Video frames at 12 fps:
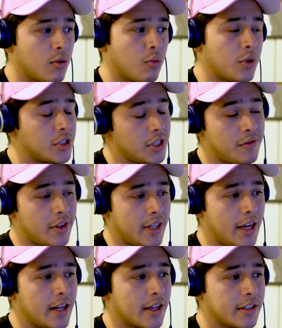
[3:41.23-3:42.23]
which even
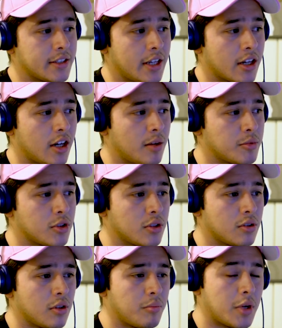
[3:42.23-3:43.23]
then it could take up
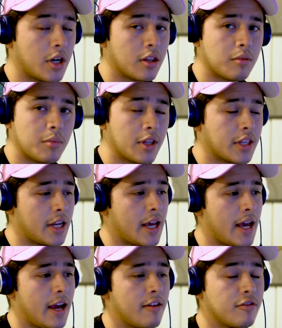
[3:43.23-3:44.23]
to a month and a half,